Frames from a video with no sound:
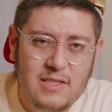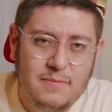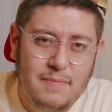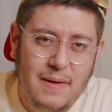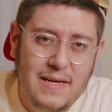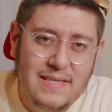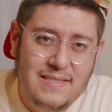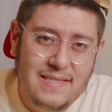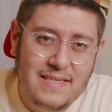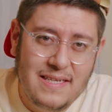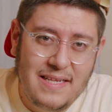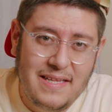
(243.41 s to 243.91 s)
It's
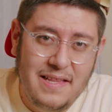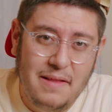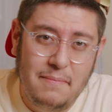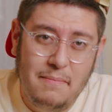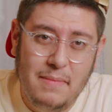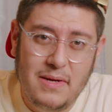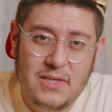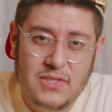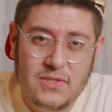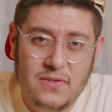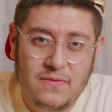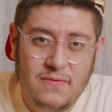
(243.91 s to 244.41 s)
basically the
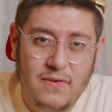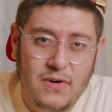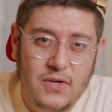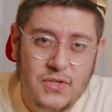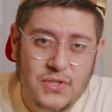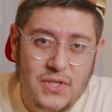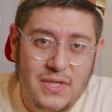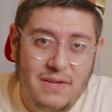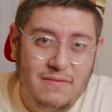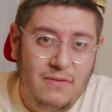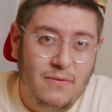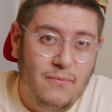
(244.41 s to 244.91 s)
muscle
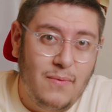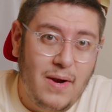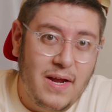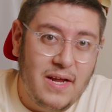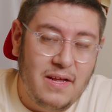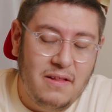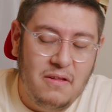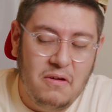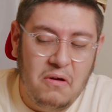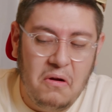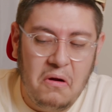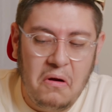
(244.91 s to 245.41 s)
version of the
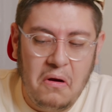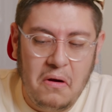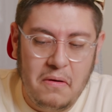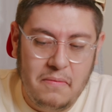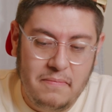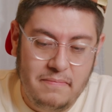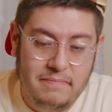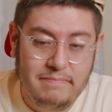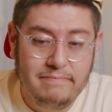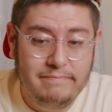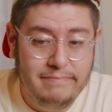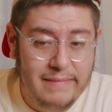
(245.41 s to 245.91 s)
regular R.
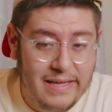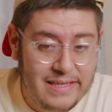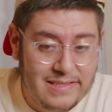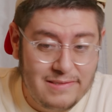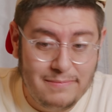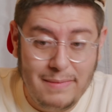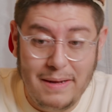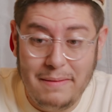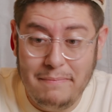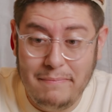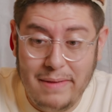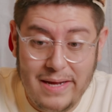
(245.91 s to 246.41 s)
That's
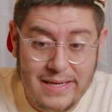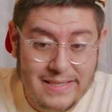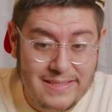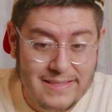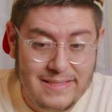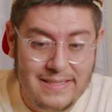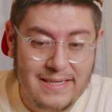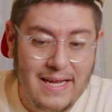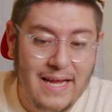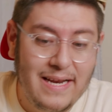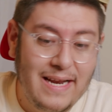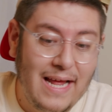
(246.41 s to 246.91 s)
my
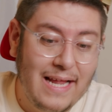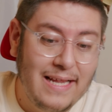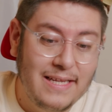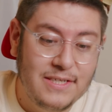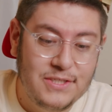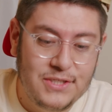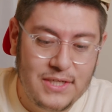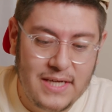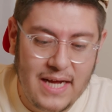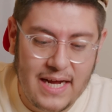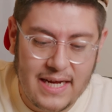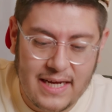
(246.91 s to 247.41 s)
best
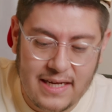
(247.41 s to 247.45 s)
analogy